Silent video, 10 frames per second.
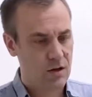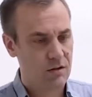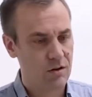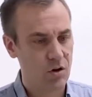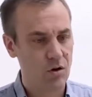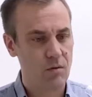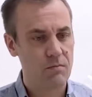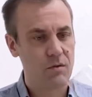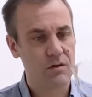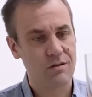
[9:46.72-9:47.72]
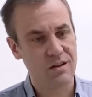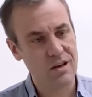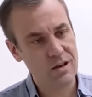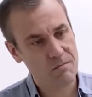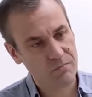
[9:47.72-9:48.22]
So
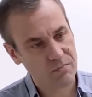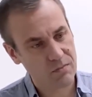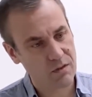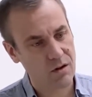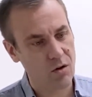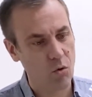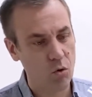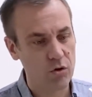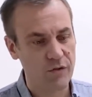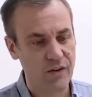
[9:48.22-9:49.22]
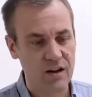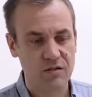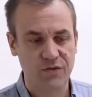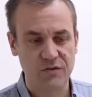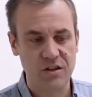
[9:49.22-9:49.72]
the older
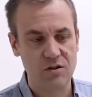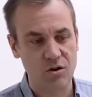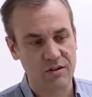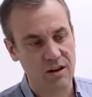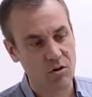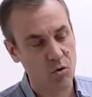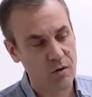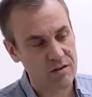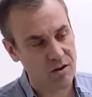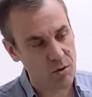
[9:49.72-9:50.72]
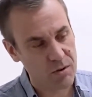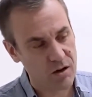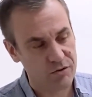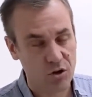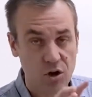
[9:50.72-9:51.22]
vines, 15 years, got always a little bit
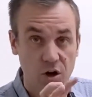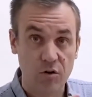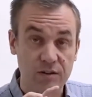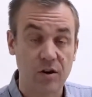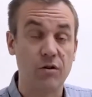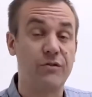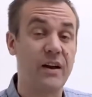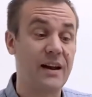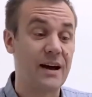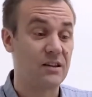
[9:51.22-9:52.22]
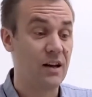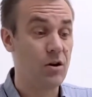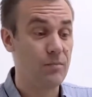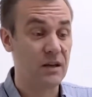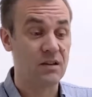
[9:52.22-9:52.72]
of the color is going to fade out a
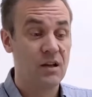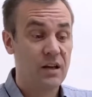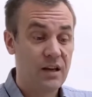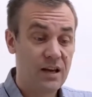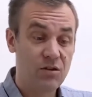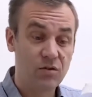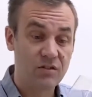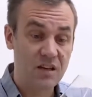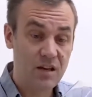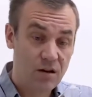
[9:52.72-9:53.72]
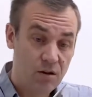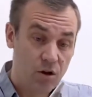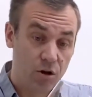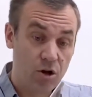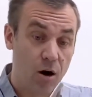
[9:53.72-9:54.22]
little bit. Here you see
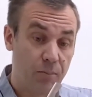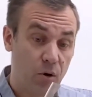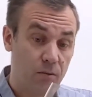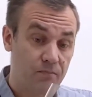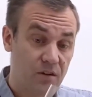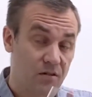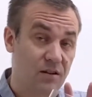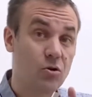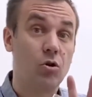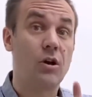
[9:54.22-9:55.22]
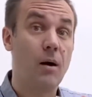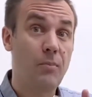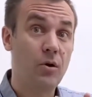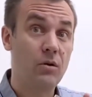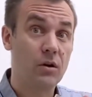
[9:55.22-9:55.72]
copper. This is called
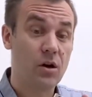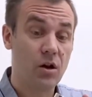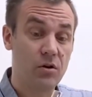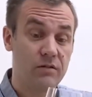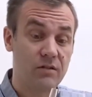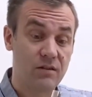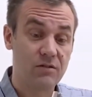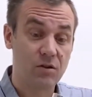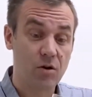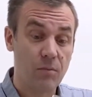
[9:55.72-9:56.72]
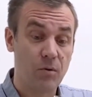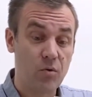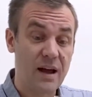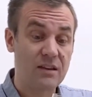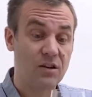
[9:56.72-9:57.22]
copper colors. This is a
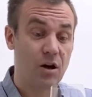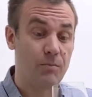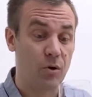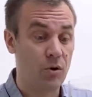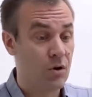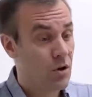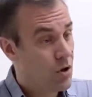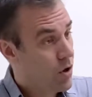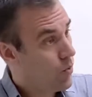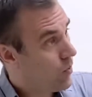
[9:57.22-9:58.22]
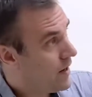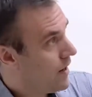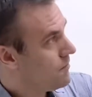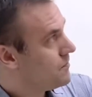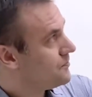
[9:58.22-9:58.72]
red copper,
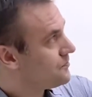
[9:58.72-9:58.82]
where